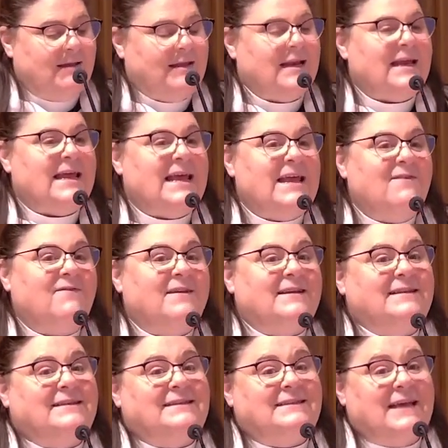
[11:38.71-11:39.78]
that
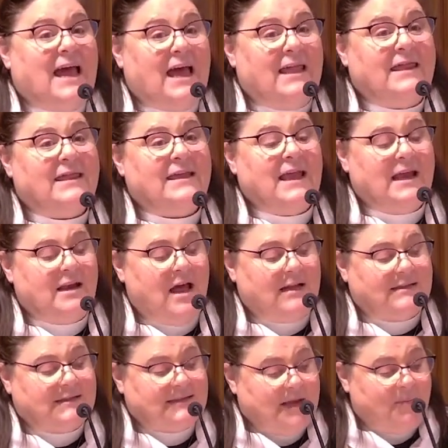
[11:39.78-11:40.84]
even death
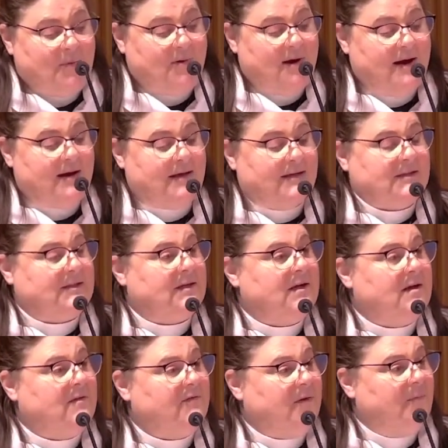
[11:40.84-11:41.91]
cannot separate us
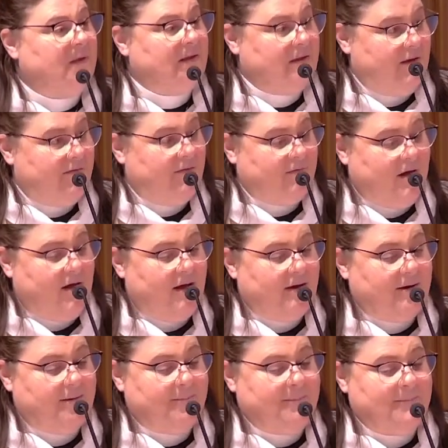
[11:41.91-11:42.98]
from the love of
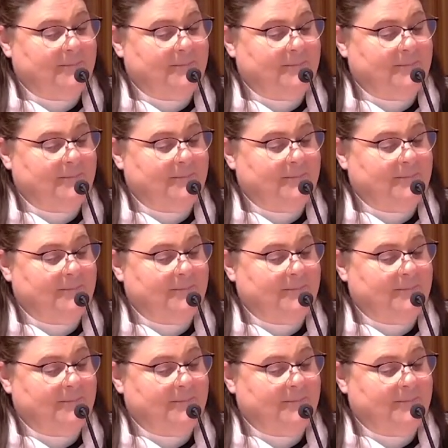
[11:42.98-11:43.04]
God.